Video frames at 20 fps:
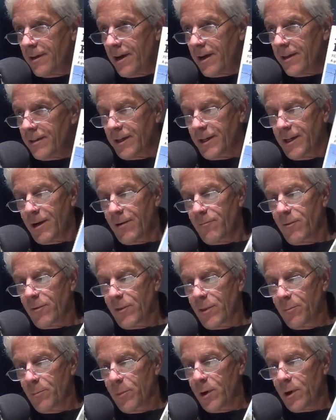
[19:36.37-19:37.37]
on the cover
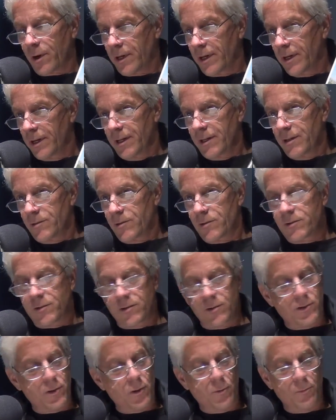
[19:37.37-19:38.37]
of the book just
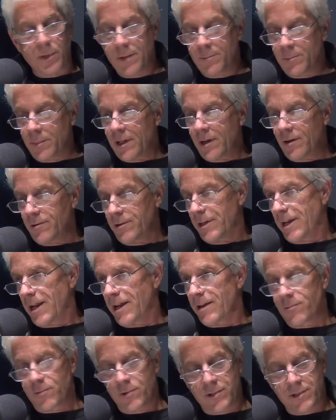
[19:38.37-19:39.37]
to show people how
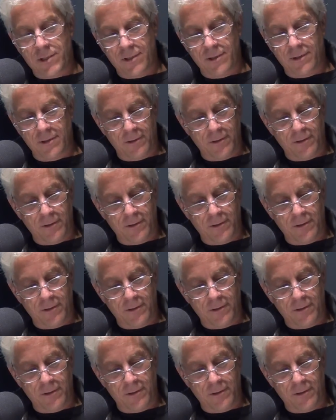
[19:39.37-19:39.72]
dangerous